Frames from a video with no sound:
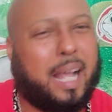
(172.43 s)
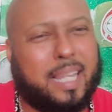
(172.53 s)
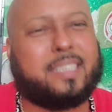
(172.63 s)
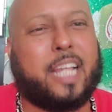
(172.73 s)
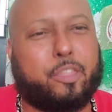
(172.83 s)

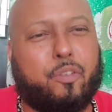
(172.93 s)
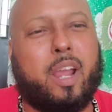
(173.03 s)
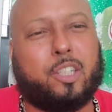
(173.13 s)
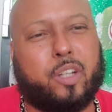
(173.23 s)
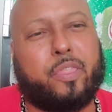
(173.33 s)
Let's say
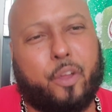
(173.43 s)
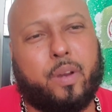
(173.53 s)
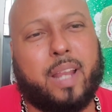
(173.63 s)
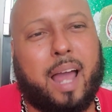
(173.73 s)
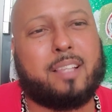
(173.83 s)

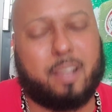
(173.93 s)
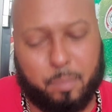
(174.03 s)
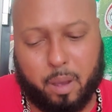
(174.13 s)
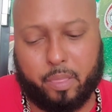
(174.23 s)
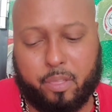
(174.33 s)
$330 a
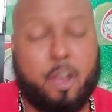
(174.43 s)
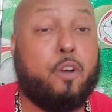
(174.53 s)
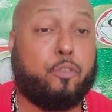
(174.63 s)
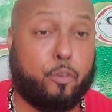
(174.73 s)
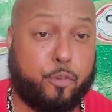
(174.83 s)
month
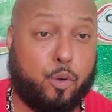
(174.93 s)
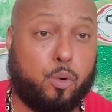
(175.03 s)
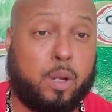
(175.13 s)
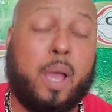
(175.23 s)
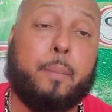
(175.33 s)
for
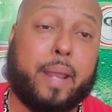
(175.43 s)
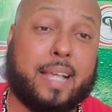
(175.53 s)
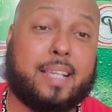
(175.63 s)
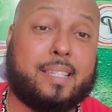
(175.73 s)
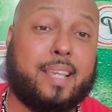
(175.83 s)
food. But
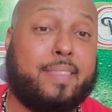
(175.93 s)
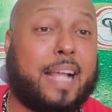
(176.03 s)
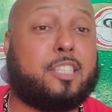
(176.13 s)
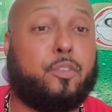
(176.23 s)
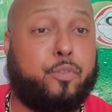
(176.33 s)
as I said,
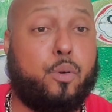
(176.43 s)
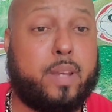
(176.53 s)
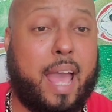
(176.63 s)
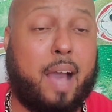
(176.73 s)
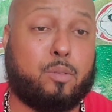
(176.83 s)
that's the
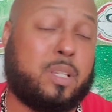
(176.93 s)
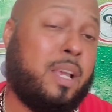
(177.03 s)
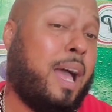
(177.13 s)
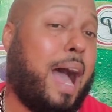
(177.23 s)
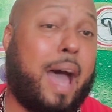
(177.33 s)
food in the house.
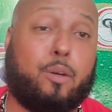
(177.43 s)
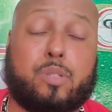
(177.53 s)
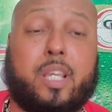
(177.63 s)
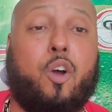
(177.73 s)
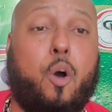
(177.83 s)
I
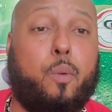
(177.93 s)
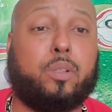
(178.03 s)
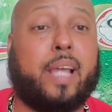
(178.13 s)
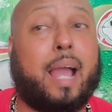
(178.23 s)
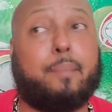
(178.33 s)
don't sit home
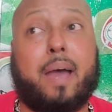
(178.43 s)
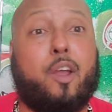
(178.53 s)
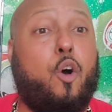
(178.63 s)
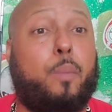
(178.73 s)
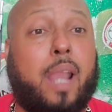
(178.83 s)
all day. I'm
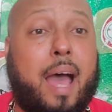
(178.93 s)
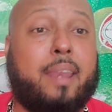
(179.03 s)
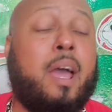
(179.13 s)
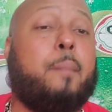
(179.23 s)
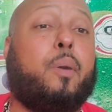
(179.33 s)
not home a
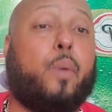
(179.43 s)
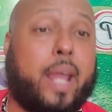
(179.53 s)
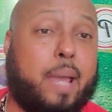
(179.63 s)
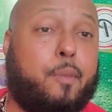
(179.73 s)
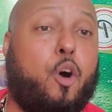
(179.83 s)
lot. But
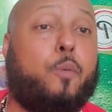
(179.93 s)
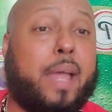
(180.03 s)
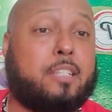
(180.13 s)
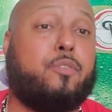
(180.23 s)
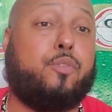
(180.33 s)
when I am home,
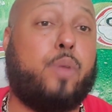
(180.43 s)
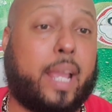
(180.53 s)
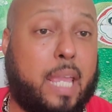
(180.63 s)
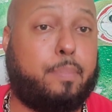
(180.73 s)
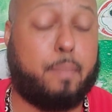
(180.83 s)
that's the food
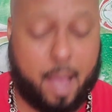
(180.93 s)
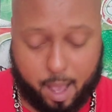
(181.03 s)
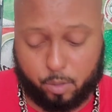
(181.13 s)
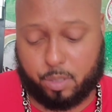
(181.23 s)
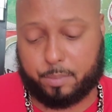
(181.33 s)
I keep in my
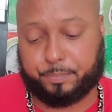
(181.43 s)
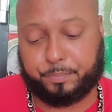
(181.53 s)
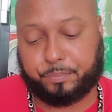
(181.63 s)
house.